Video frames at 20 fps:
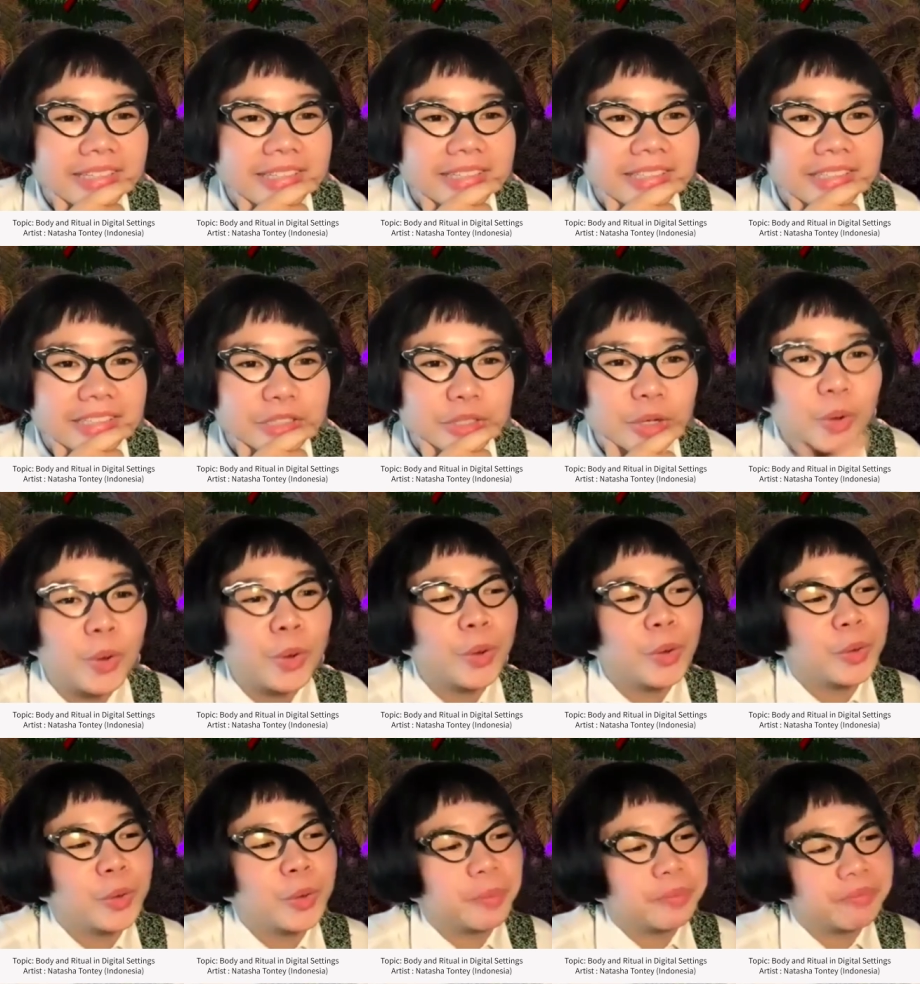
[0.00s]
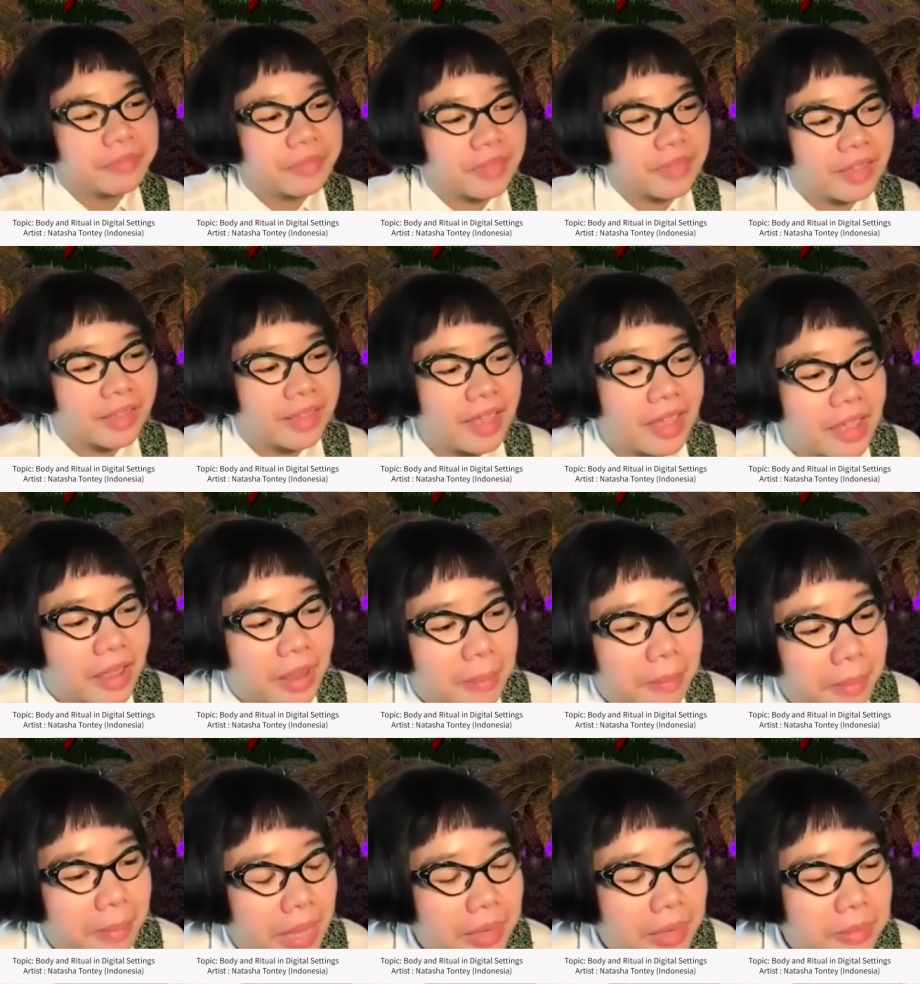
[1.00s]
so
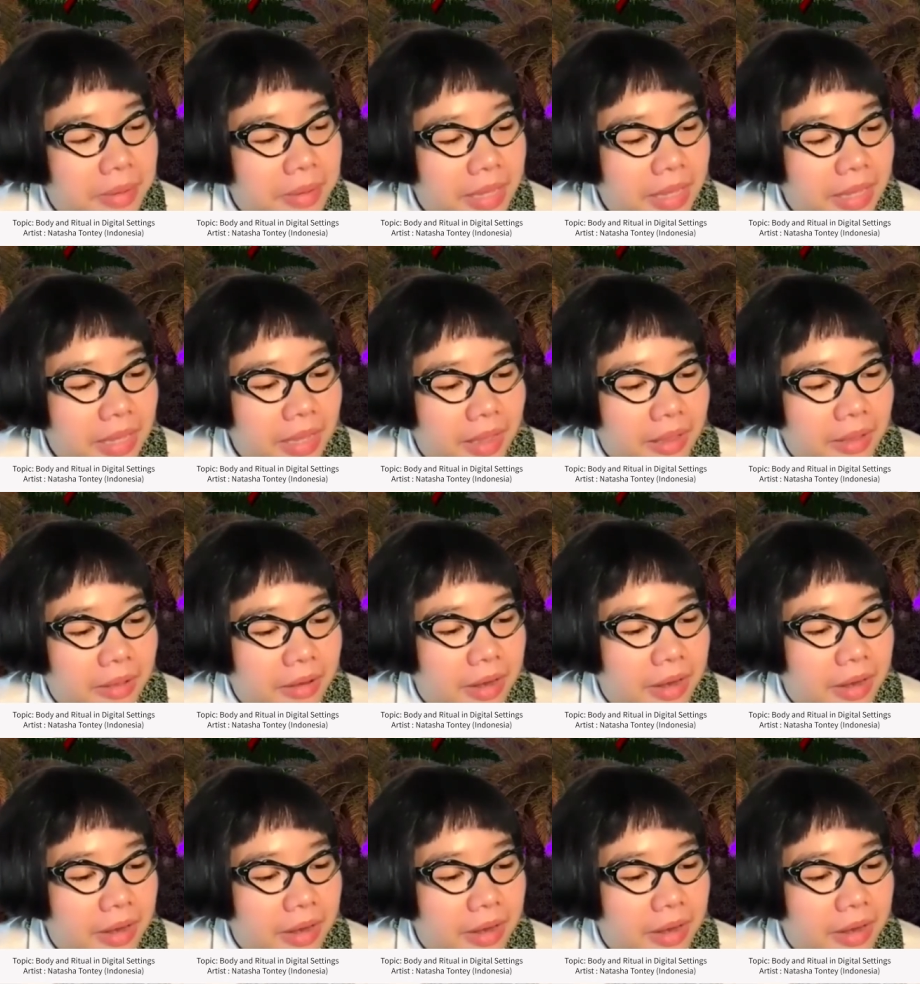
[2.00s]
maybe